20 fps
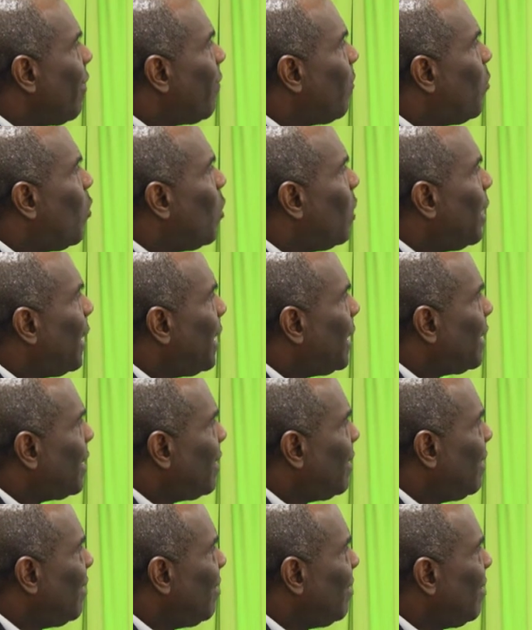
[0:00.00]
of
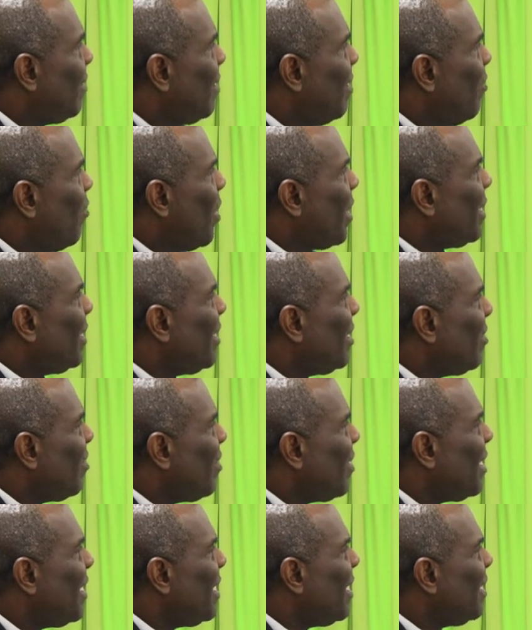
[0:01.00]
boulders, but you
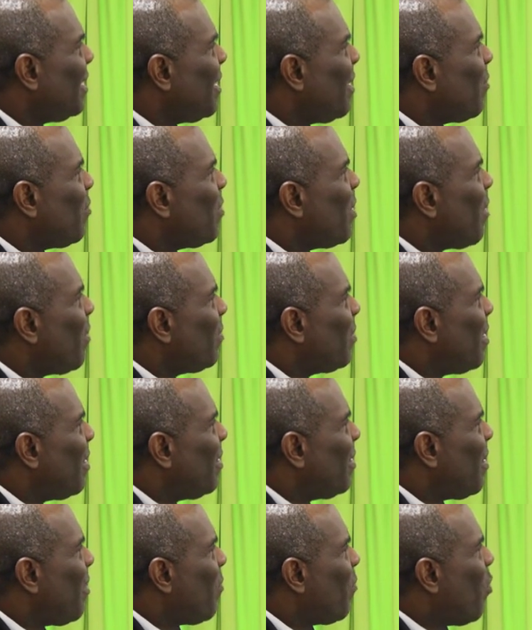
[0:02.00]
know,
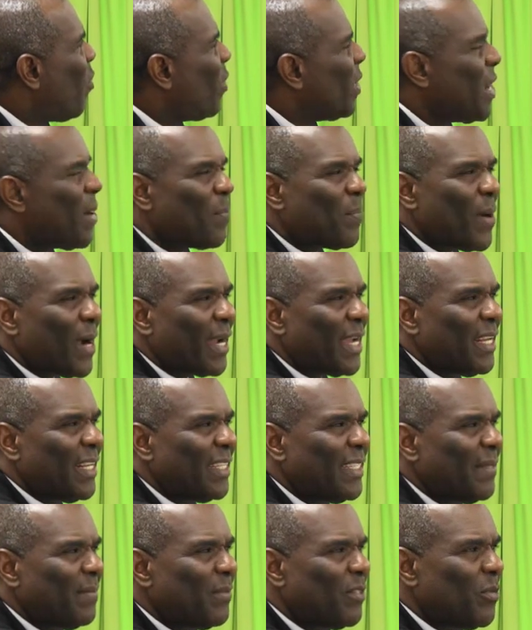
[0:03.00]
the boulder packing
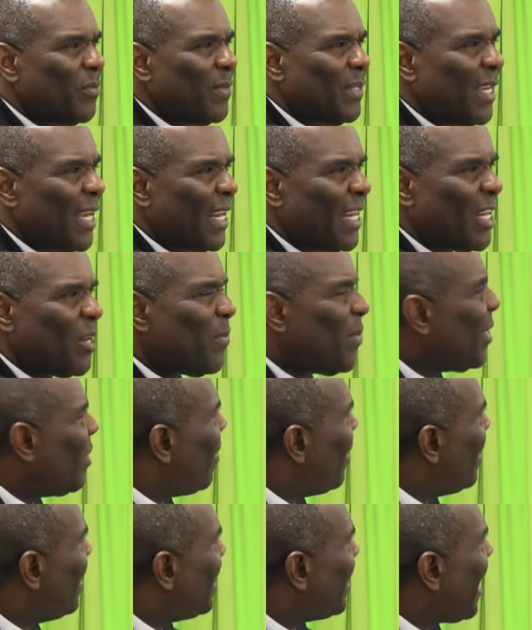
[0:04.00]
seems to be a little bit
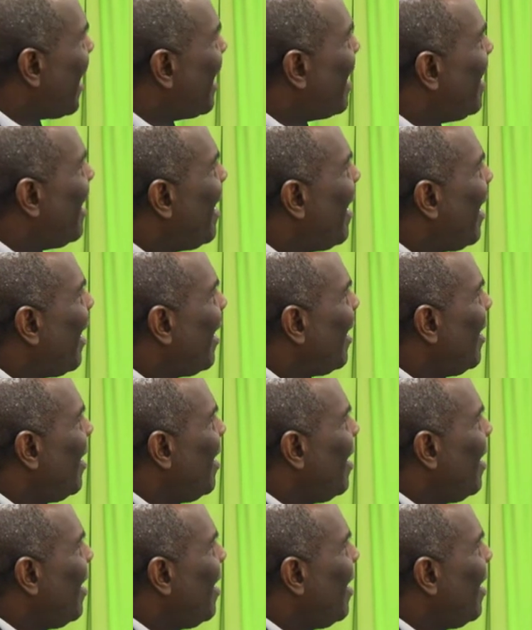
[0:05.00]
unsightly here.